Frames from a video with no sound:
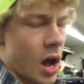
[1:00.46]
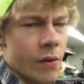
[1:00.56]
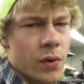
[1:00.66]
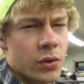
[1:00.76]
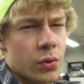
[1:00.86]

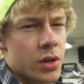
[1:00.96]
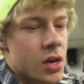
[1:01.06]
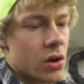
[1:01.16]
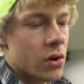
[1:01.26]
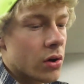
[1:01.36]
halfway through the
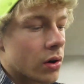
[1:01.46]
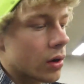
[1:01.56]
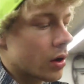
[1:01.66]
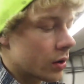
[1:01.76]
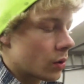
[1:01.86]
year,
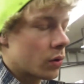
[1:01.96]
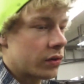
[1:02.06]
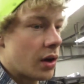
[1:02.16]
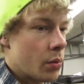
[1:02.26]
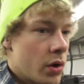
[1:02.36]
I
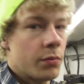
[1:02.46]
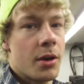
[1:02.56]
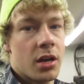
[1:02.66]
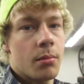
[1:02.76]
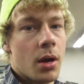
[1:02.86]
noticed I was
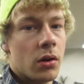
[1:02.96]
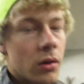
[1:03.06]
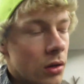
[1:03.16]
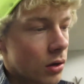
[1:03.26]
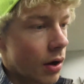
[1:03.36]
making
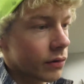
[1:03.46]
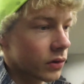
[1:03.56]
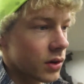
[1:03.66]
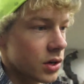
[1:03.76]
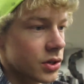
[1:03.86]
metal.
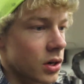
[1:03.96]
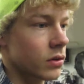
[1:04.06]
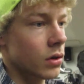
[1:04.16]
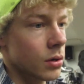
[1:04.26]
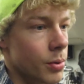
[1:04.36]
Obviously, I should
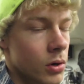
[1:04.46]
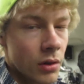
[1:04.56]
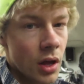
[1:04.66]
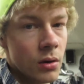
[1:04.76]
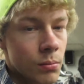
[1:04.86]
have took it
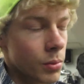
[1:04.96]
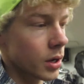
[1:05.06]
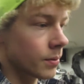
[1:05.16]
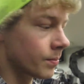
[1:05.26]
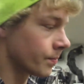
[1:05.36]
apart then,
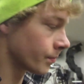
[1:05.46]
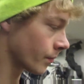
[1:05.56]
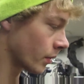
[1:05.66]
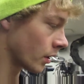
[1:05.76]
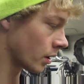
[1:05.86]
but
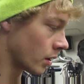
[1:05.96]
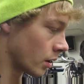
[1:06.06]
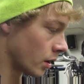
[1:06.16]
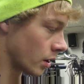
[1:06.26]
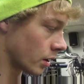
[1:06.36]

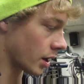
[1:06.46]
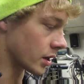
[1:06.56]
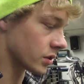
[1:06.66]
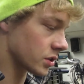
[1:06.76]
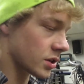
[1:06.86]

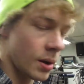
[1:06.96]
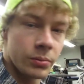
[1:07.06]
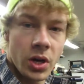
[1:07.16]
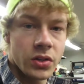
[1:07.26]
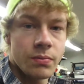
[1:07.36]
kind of just
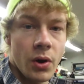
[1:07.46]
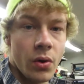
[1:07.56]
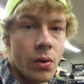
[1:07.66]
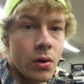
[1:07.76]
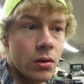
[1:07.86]
kept changing my
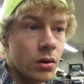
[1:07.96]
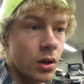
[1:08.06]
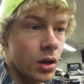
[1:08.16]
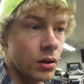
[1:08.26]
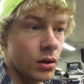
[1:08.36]

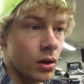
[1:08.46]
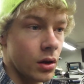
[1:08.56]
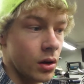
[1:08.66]
oil and